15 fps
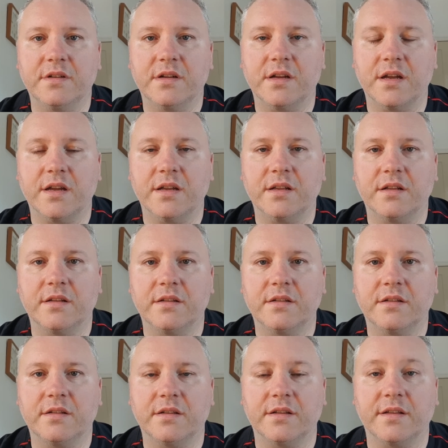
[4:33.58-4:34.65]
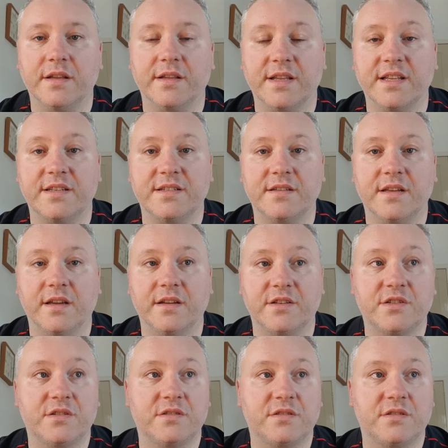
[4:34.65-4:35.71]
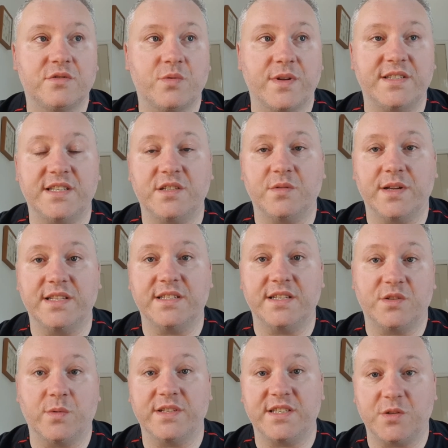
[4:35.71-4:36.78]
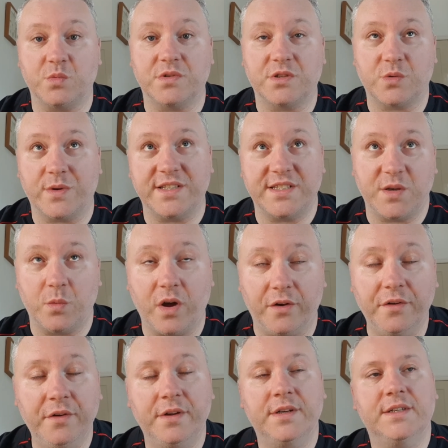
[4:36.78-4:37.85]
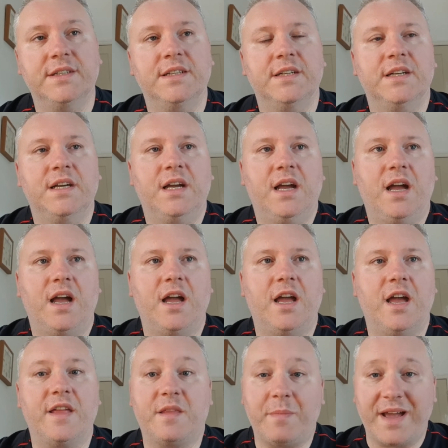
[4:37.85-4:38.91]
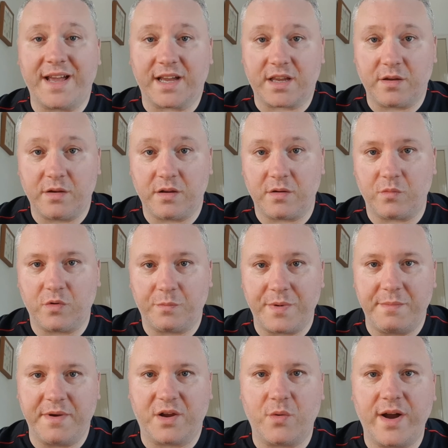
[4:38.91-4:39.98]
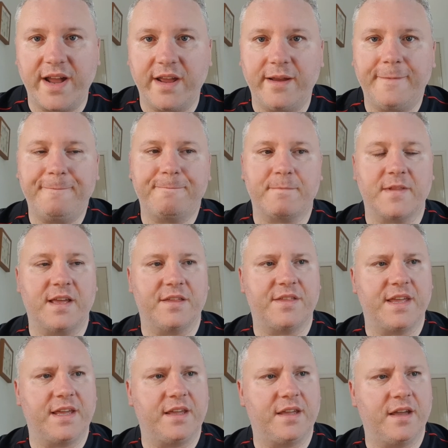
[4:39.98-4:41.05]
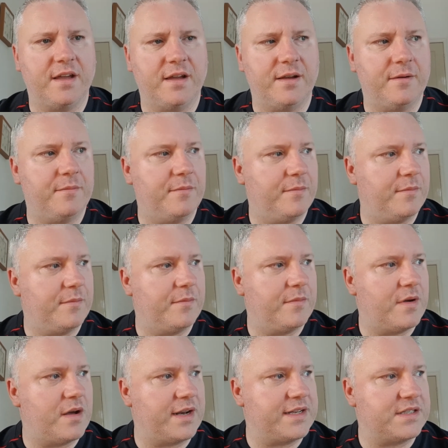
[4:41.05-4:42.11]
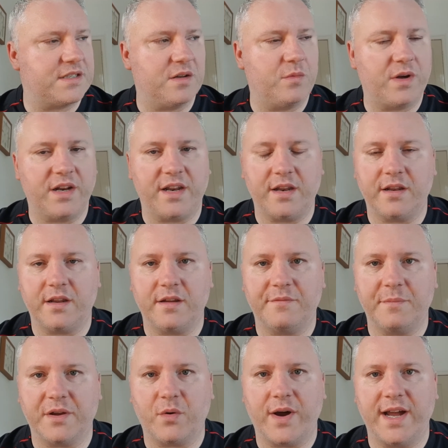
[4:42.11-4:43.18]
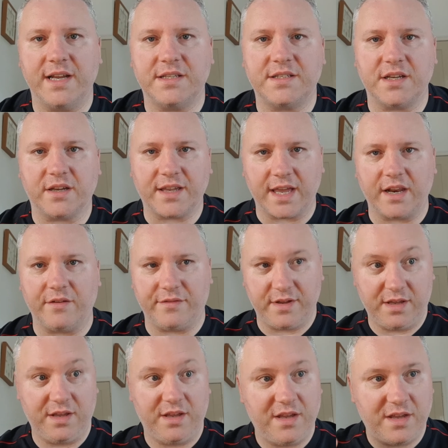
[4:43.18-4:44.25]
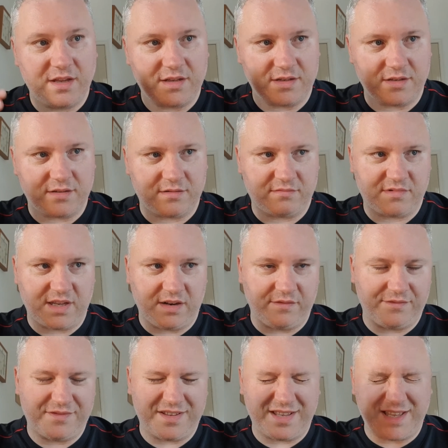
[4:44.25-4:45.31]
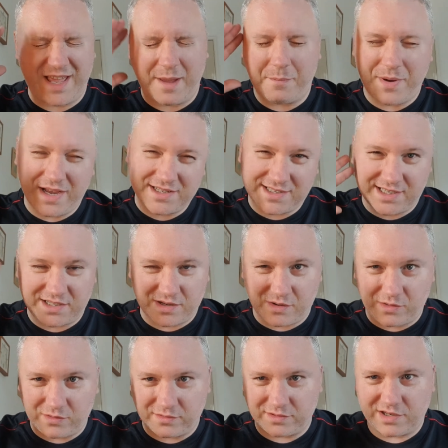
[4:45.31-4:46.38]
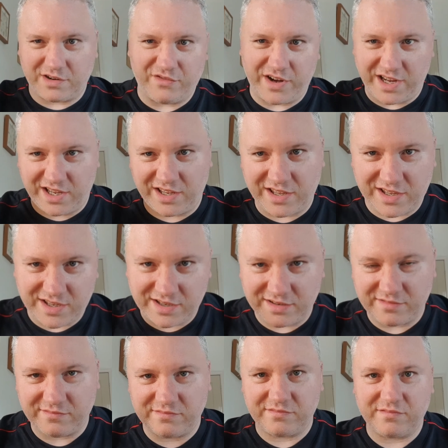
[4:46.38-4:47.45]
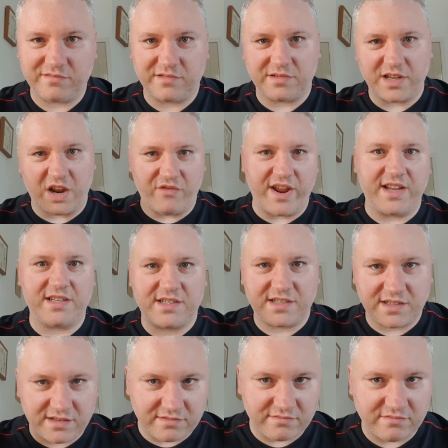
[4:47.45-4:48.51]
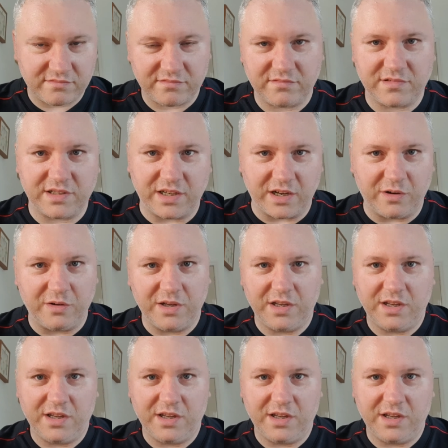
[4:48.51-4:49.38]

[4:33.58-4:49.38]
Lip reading: 2020-2021. At the back will be Maguire. I think Ollie's still wanting Maguire to kind of get past this whole Greek arrest, you know,